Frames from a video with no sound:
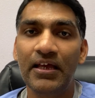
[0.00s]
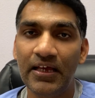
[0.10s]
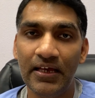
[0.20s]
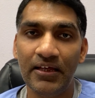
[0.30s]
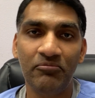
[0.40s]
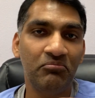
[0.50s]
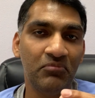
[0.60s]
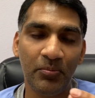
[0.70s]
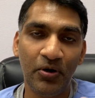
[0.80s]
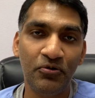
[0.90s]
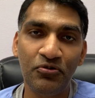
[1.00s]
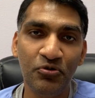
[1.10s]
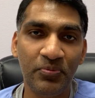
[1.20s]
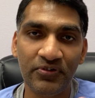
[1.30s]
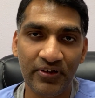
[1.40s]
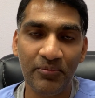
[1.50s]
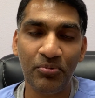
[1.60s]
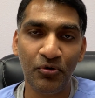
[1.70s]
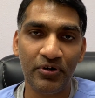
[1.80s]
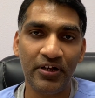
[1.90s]
and about 2%
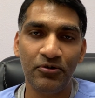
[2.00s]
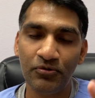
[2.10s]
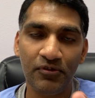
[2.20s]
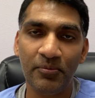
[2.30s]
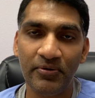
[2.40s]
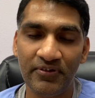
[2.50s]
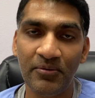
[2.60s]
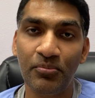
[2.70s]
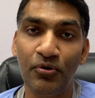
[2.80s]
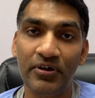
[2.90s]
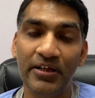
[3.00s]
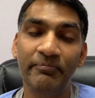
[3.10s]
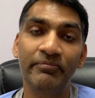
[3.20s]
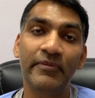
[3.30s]
protein, 2 to 3% protein.